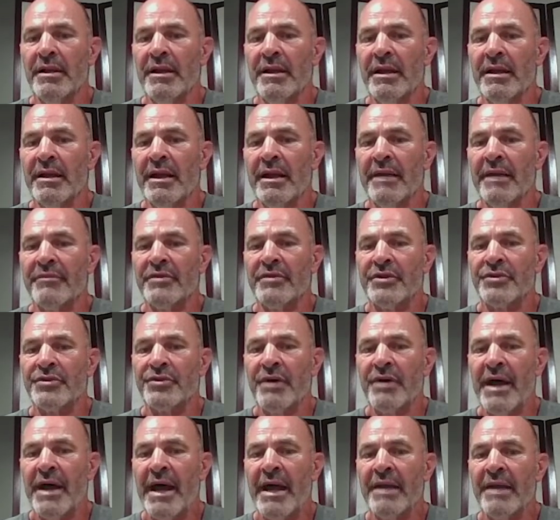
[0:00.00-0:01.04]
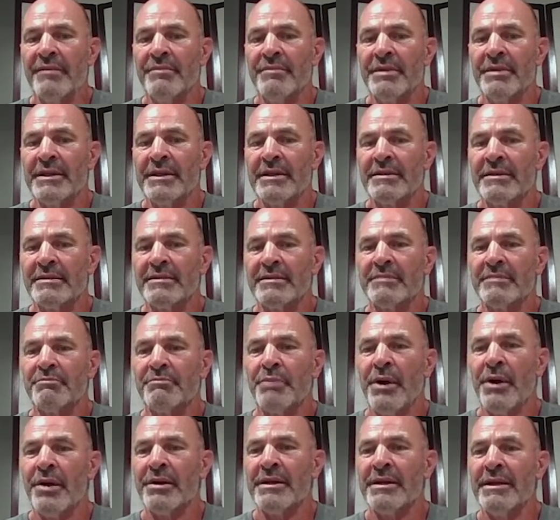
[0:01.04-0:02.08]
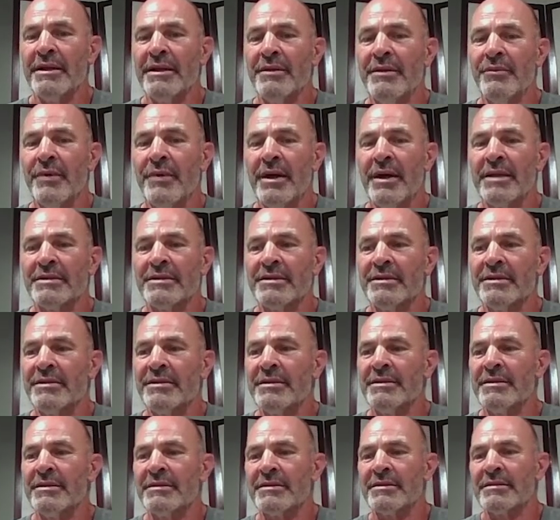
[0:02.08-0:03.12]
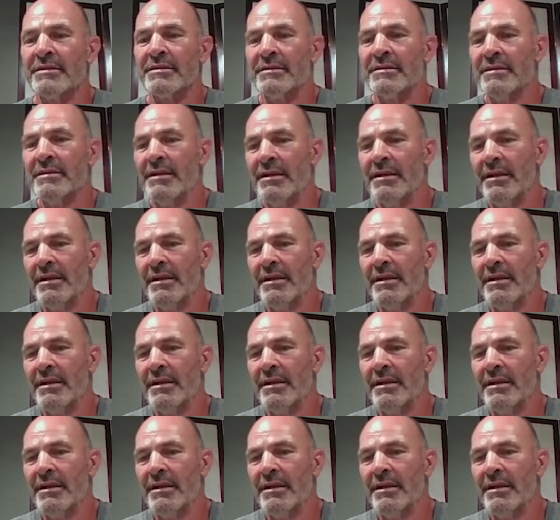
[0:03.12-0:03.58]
have the drive, because Parky wants you to just